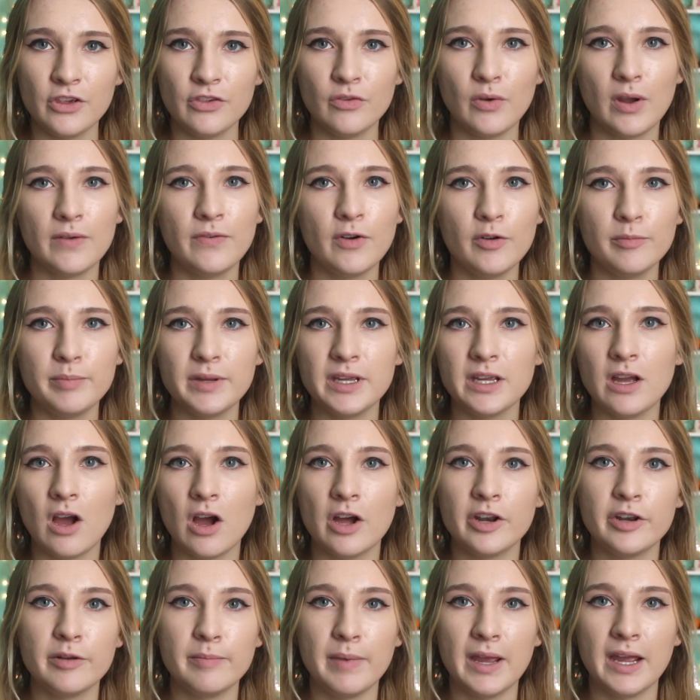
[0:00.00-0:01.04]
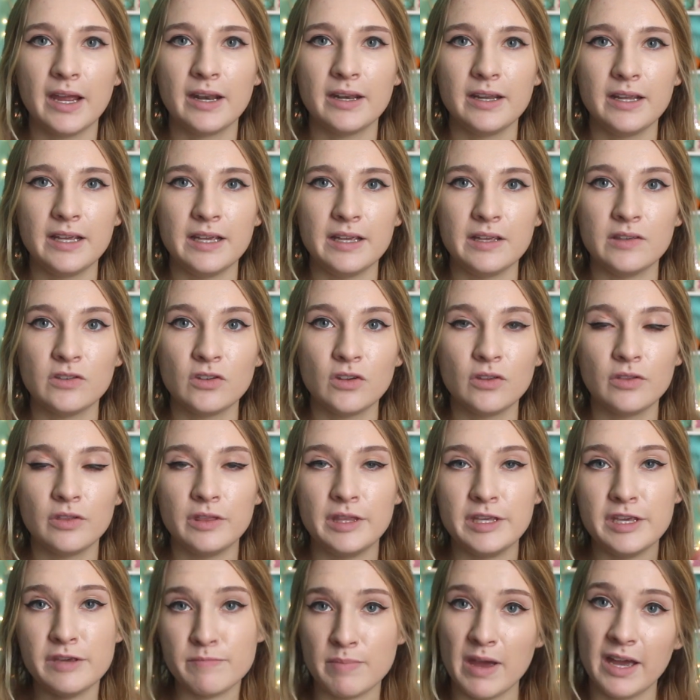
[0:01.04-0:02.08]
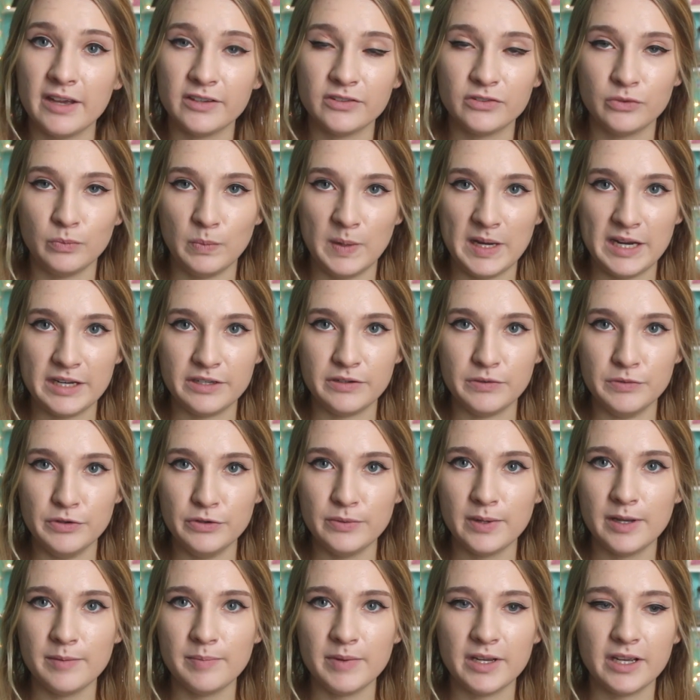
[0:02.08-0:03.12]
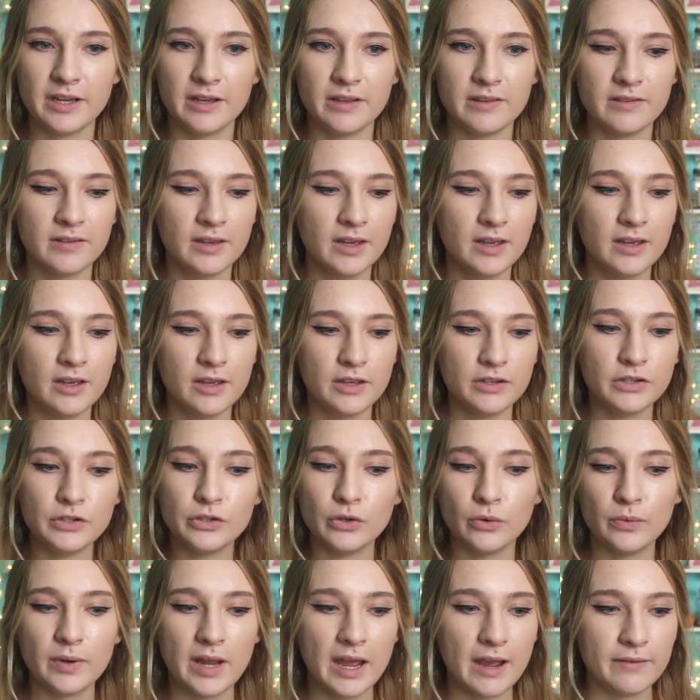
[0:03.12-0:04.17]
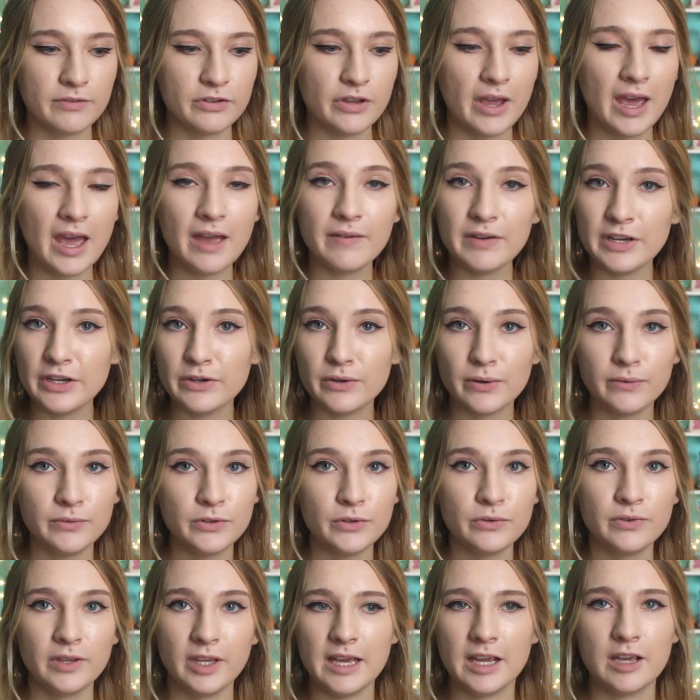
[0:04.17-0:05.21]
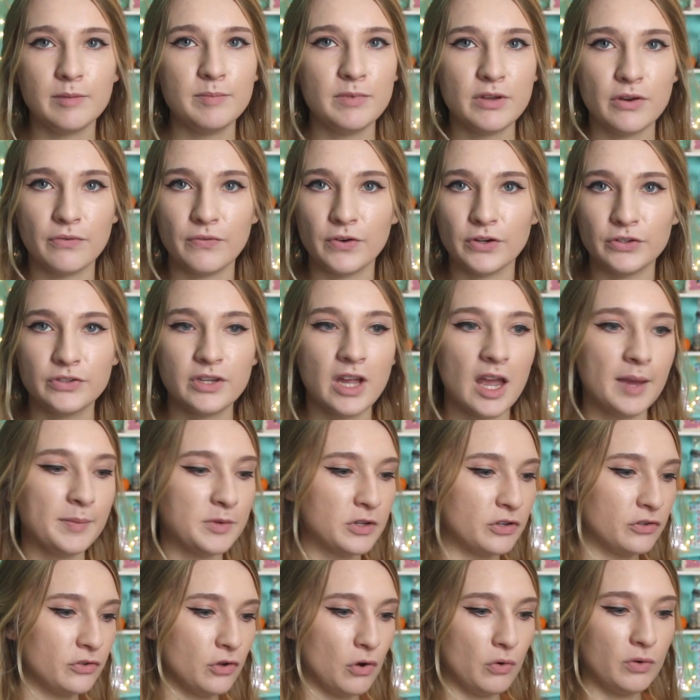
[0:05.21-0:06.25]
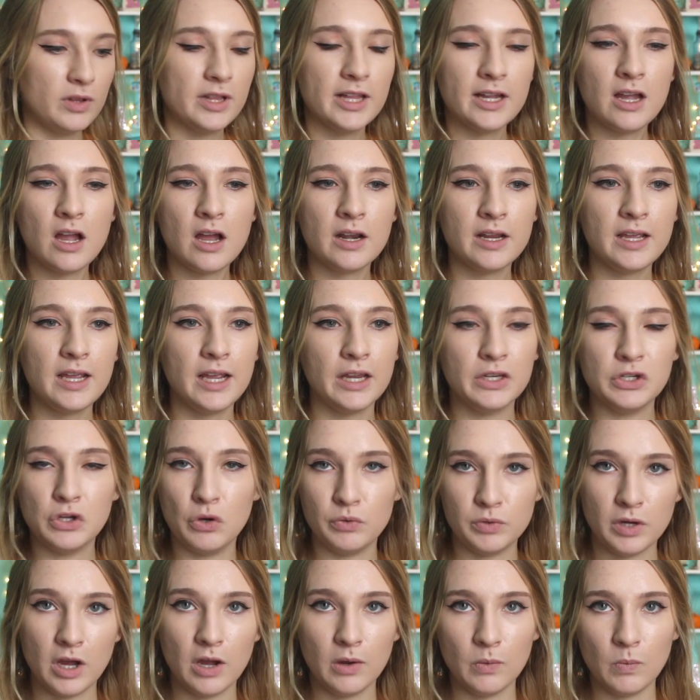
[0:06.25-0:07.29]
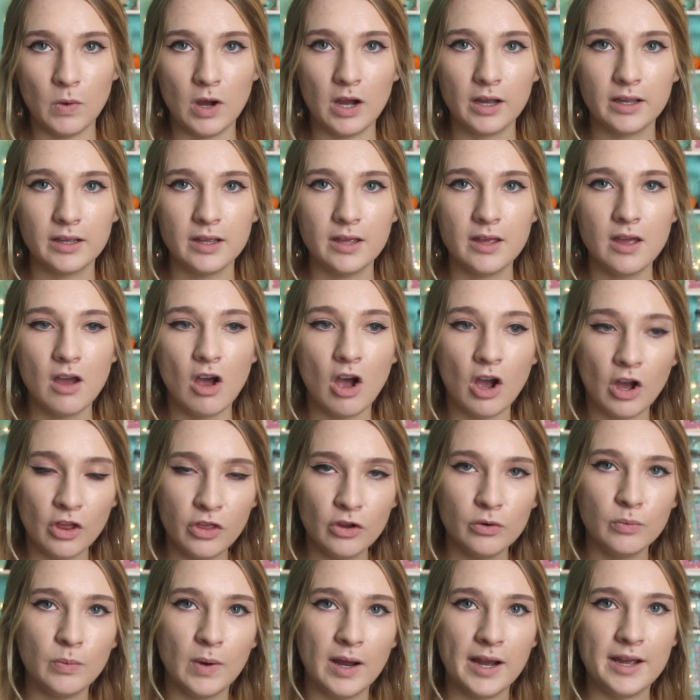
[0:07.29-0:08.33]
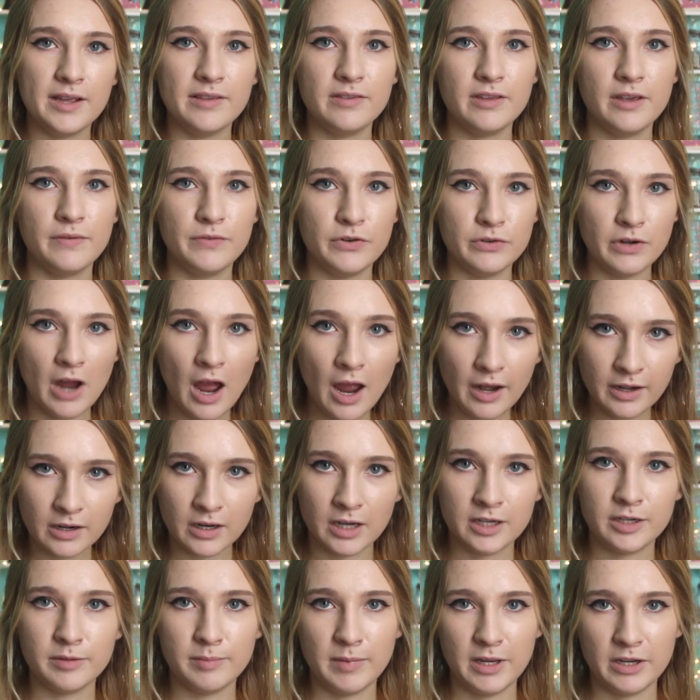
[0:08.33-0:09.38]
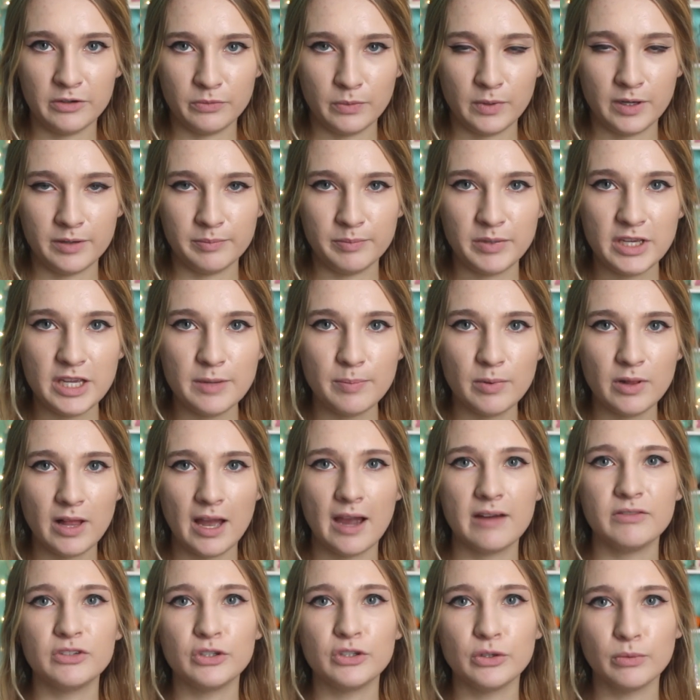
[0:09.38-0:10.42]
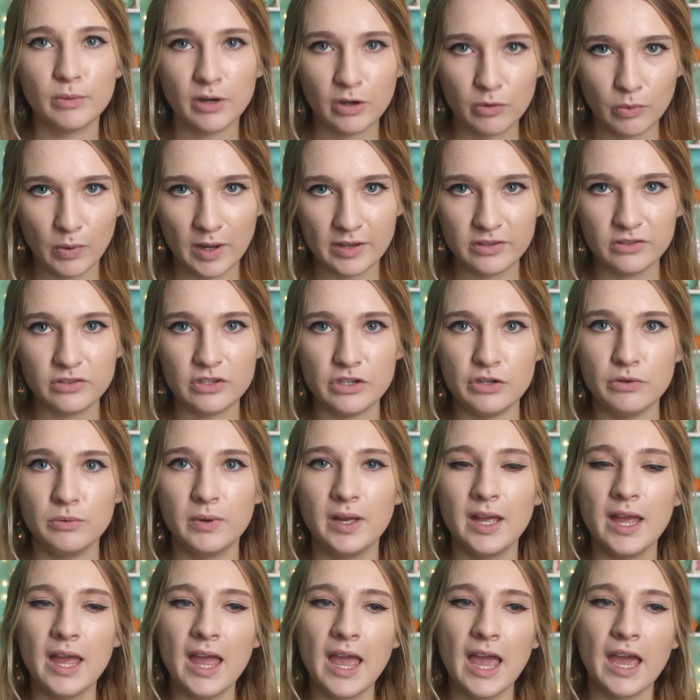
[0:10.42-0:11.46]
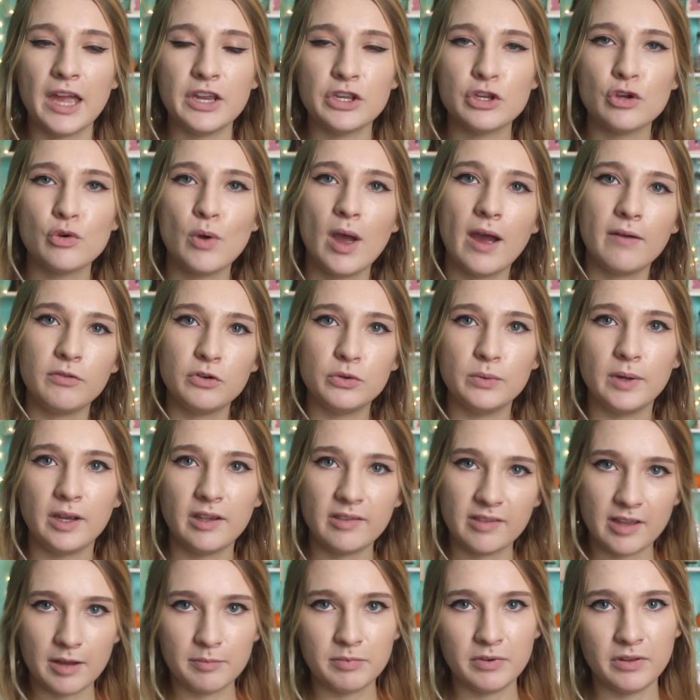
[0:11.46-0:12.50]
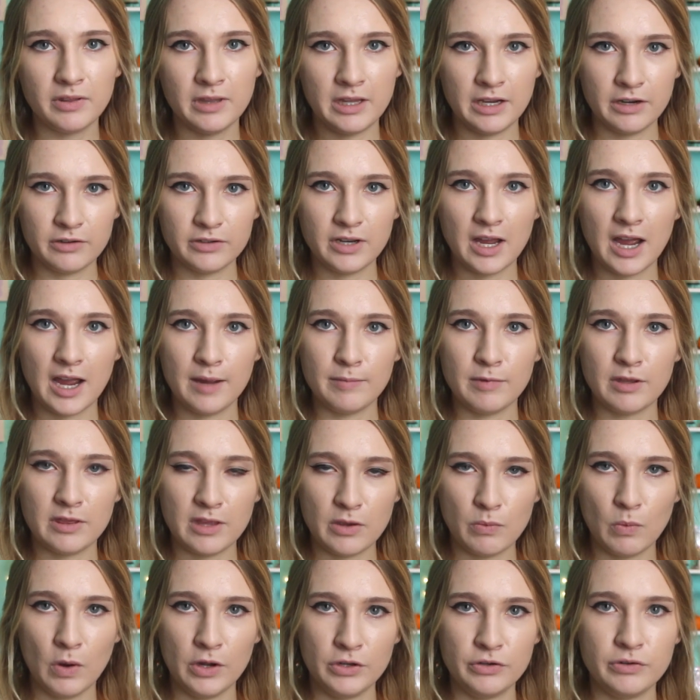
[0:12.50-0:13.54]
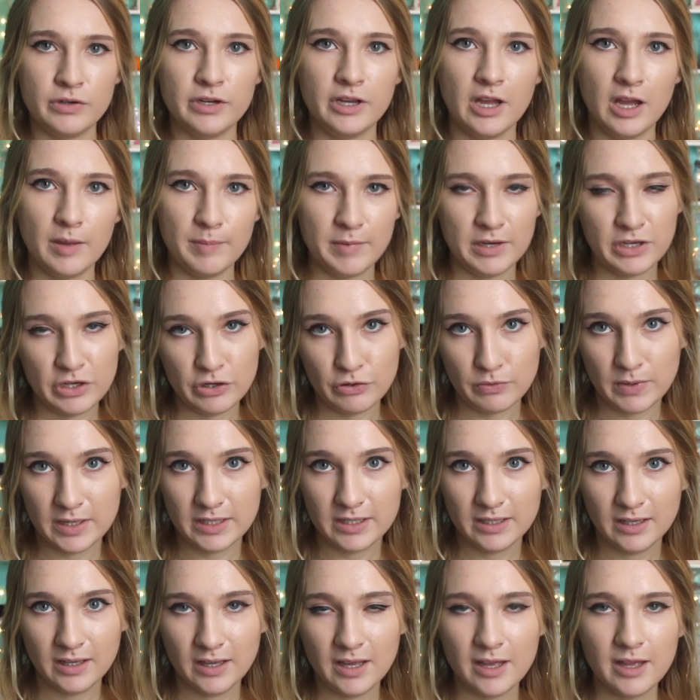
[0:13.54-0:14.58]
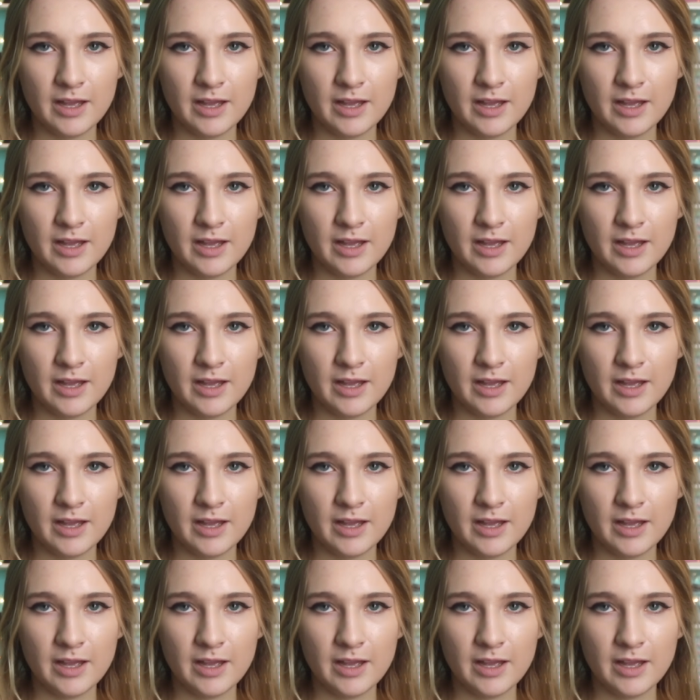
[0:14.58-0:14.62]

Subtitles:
So I found being on demand is the best way to do it because you don't have to have any reviews. It can be your first time. You just go click on it and go dog walk. Otherwise, if you're not an on-demand one, people have to request you and you have to accept their time that they want you to come and do it.